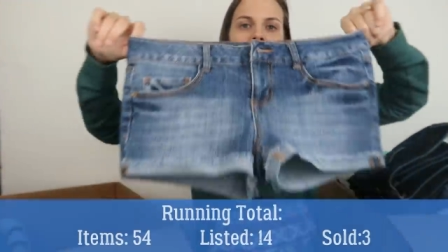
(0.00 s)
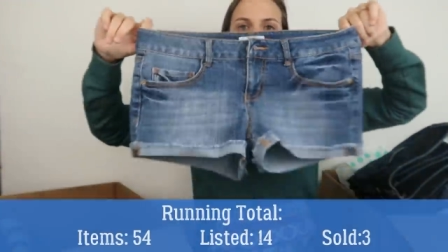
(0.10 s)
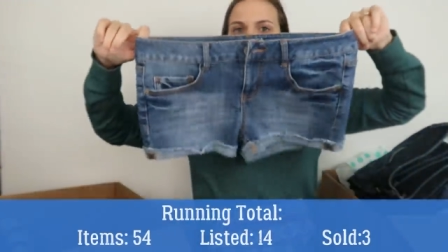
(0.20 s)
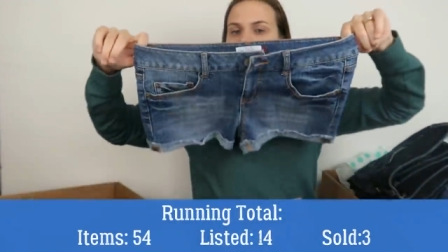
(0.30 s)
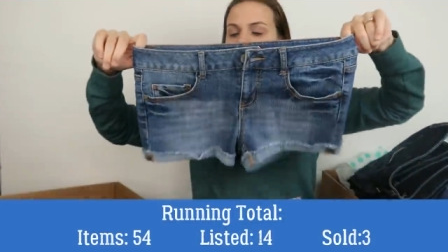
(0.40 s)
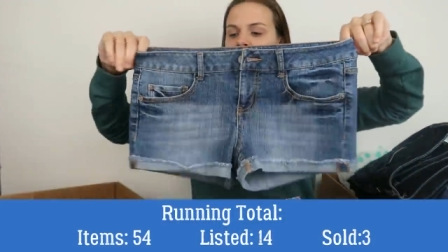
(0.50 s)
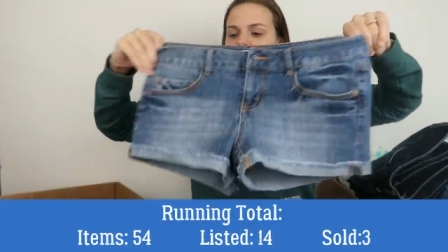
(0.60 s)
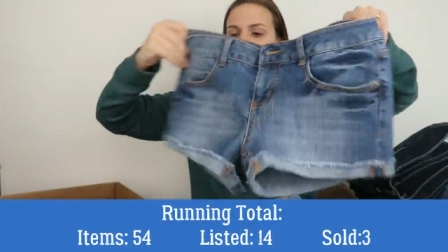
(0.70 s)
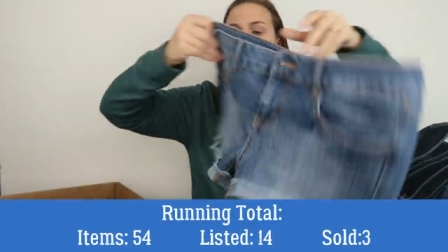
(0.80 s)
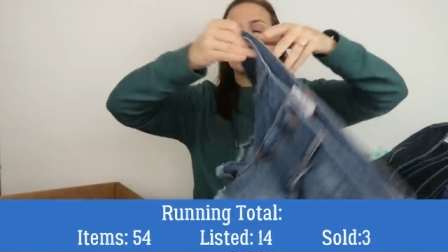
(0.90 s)
all the
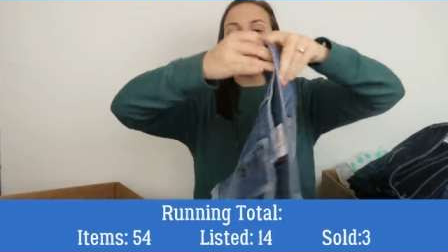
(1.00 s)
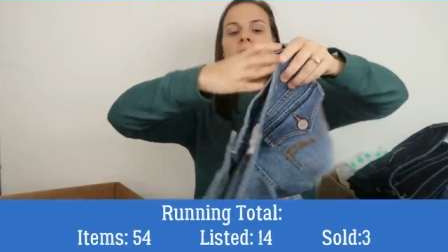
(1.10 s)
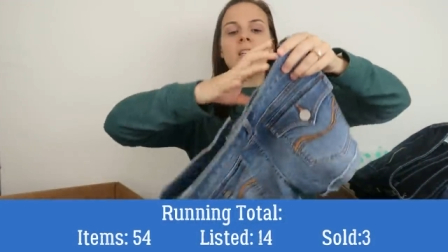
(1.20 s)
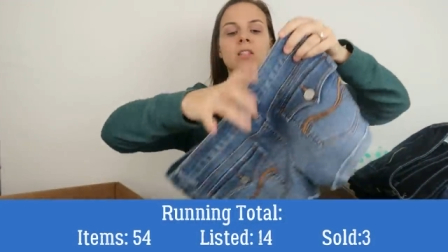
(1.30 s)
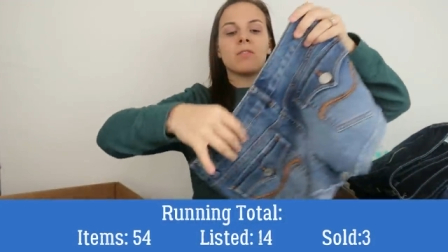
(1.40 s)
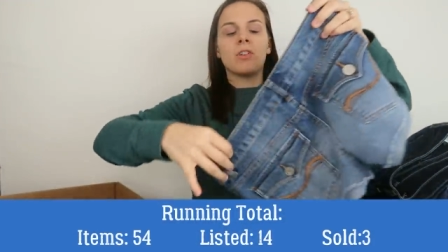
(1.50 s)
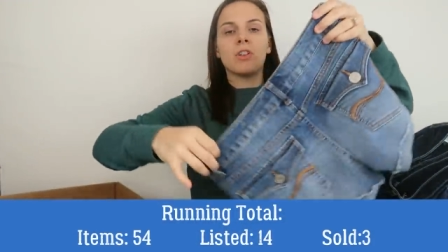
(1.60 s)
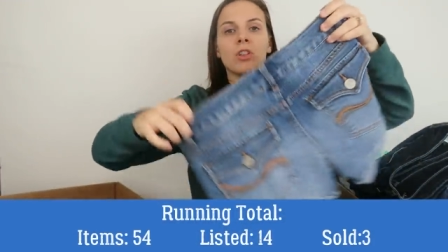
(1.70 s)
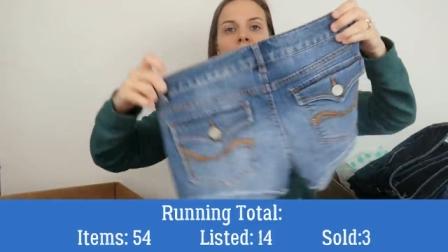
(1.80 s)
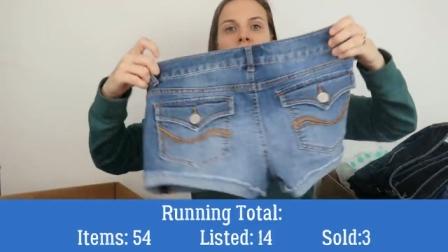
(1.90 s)
time. It has a
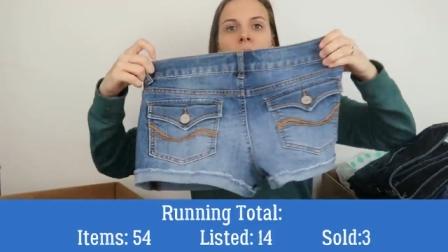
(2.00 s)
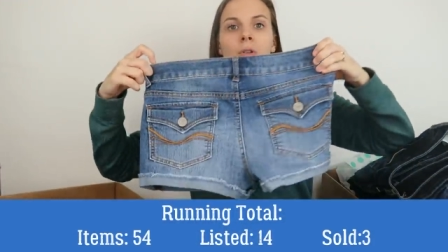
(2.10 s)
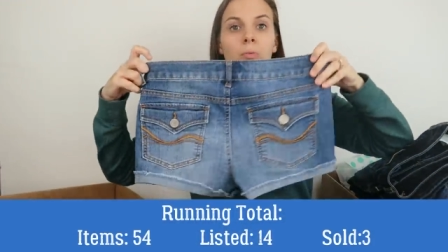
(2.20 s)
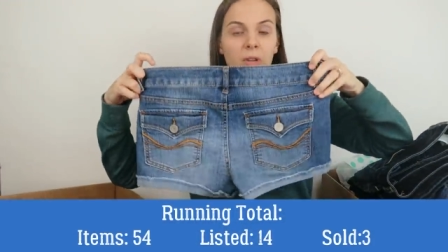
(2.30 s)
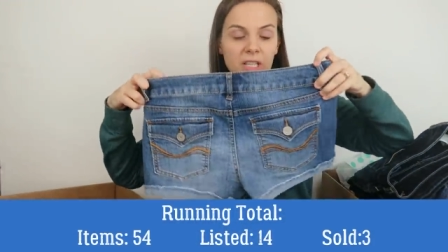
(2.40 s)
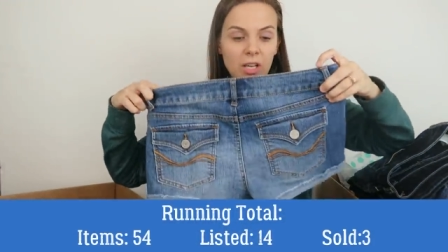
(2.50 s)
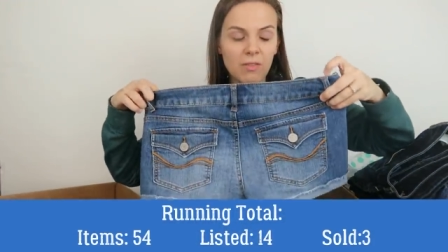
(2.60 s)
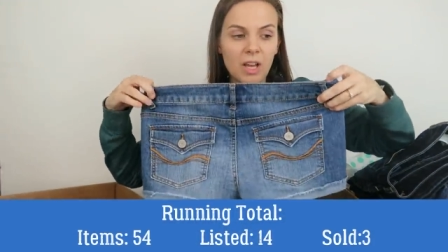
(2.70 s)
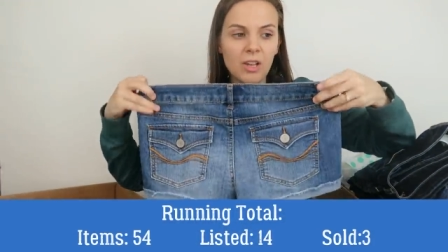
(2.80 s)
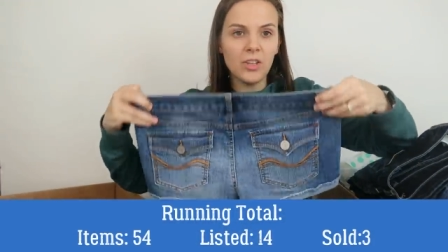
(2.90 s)
very low
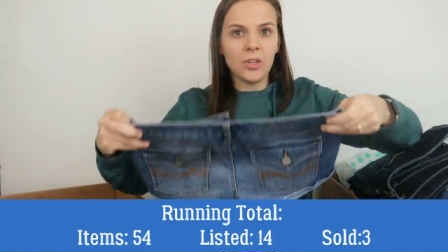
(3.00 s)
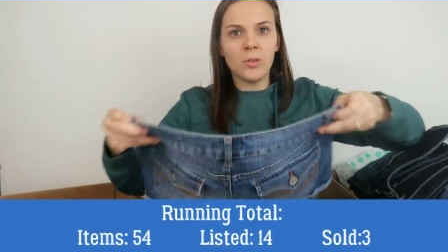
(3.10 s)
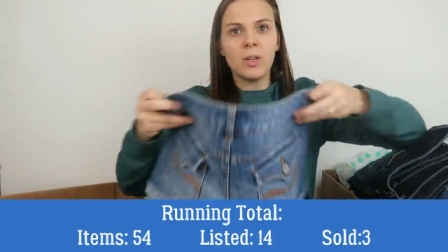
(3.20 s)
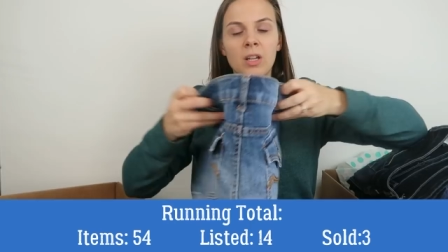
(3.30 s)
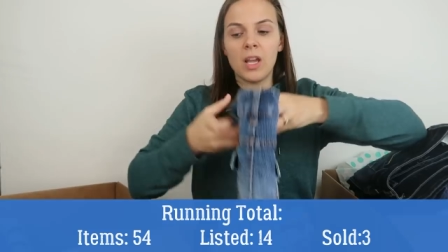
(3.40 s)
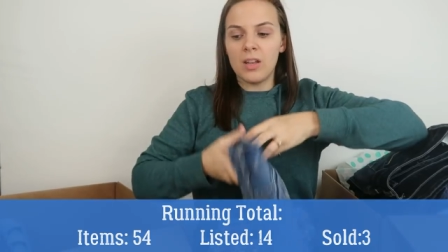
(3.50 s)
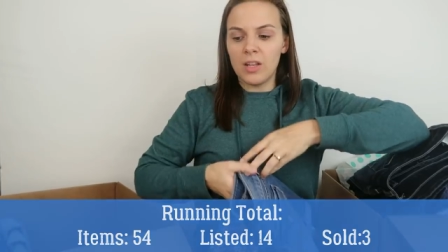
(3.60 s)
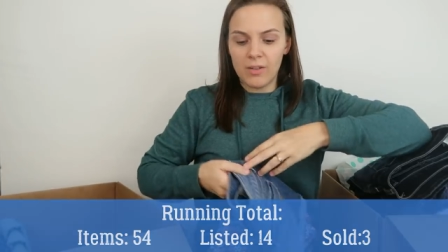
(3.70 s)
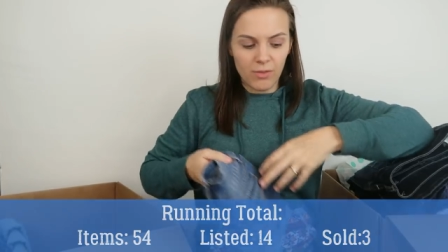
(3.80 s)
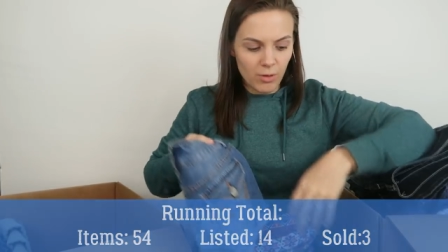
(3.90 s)
retail value and
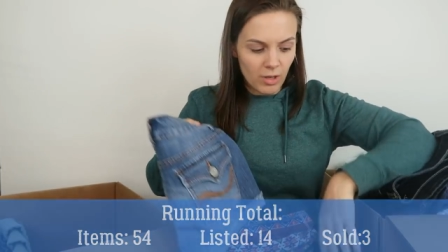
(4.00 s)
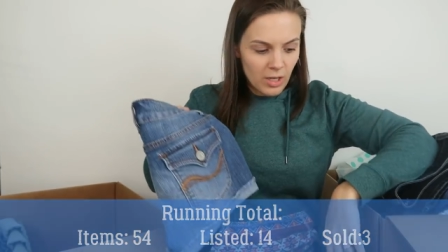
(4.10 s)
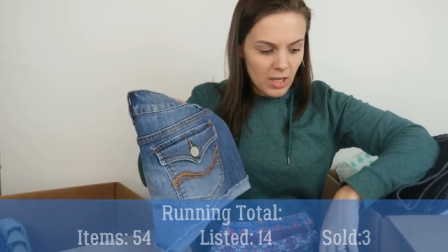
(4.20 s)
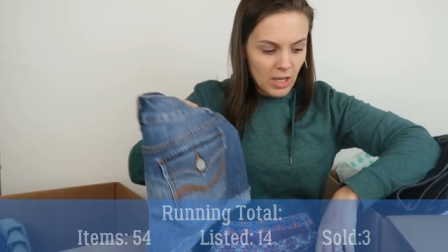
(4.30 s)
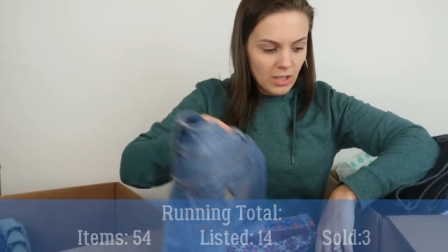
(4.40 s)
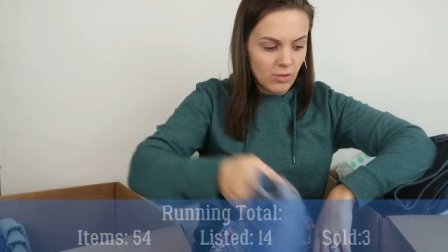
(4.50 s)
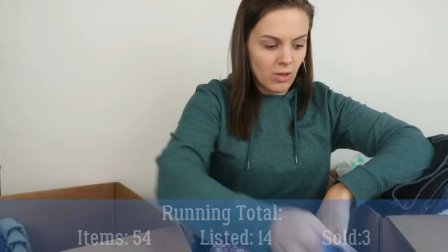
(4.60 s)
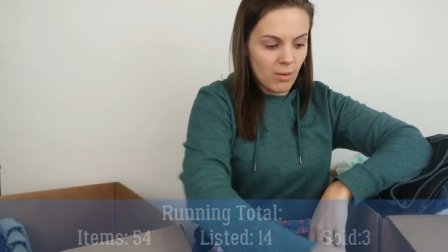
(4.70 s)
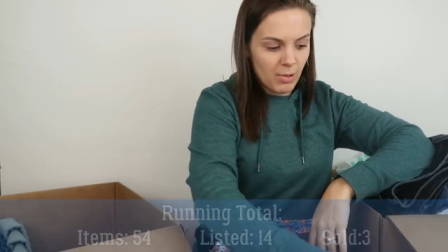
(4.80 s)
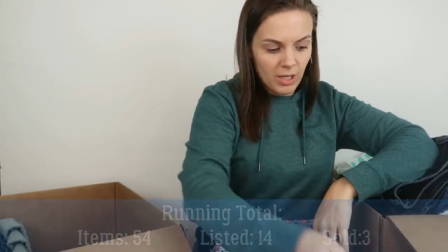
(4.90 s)
therefore do
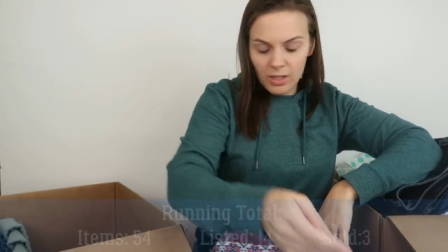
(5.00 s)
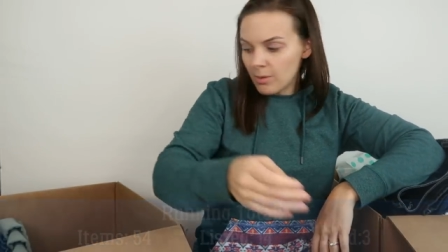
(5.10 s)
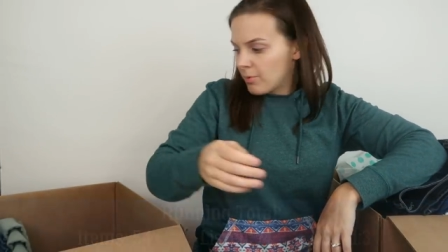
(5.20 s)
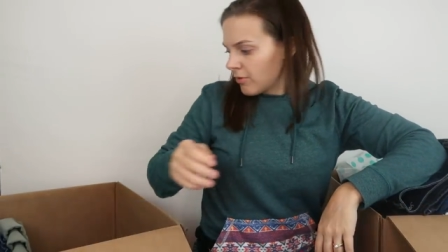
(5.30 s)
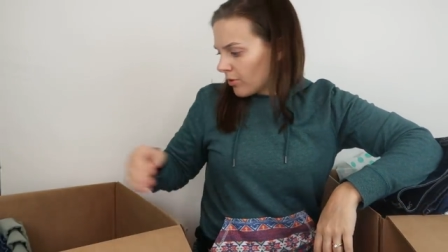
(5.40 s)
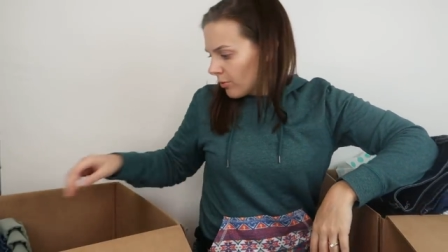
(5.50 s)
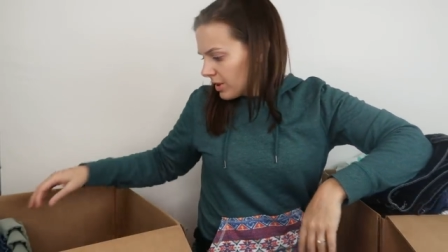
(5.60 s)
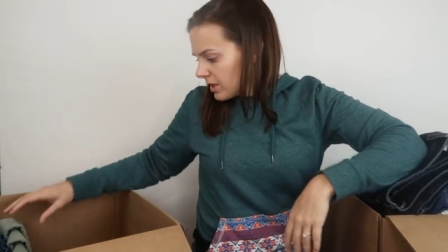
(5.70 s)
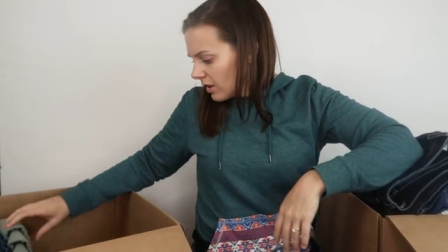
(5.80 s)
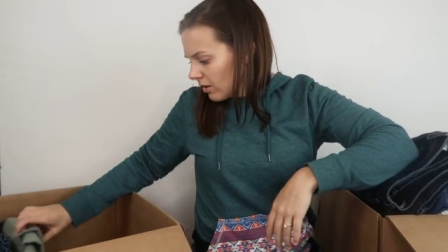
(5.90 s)
not pick it up for
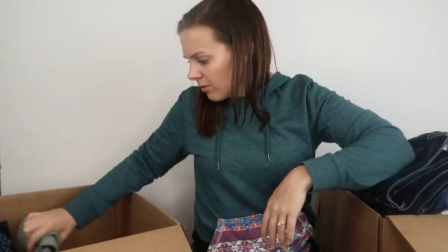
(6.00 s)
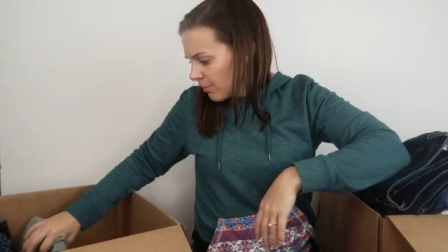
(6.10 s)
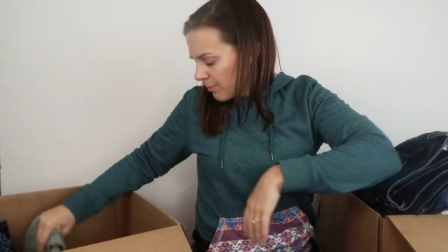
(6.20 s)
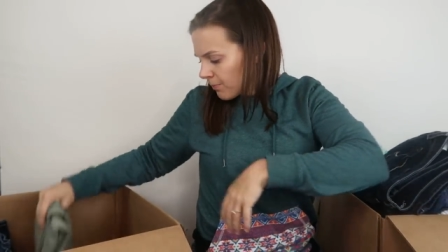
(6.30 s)
resale.